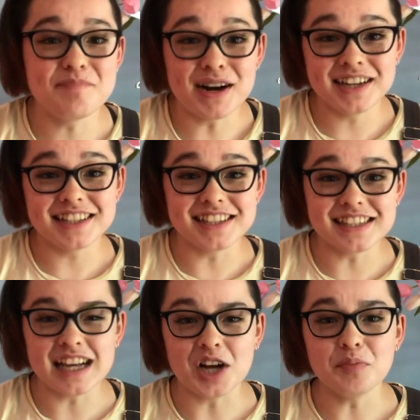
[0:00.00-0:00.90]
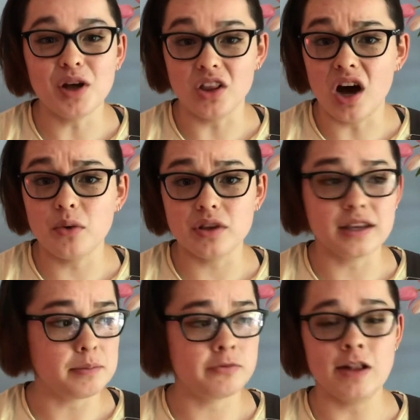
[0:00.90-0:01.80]
but it does help a lot with
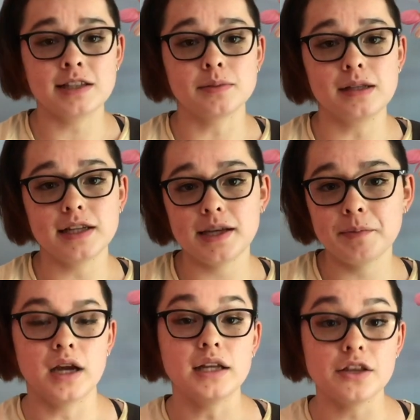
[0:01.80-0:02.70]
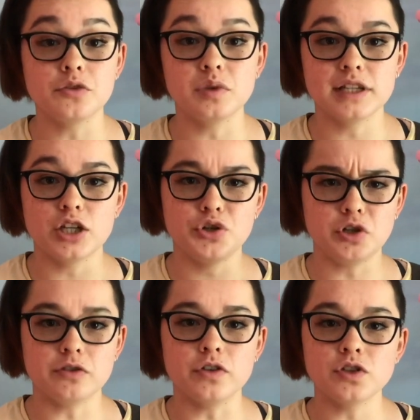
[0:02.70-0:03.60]
hip flexibility. Another really good
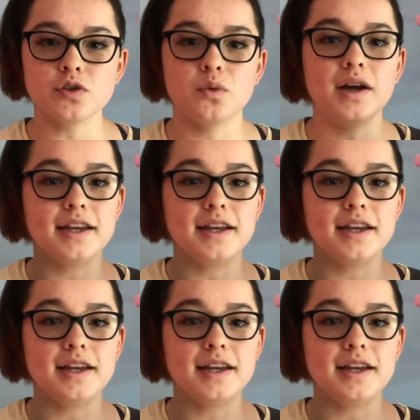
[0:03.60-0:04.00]
universal one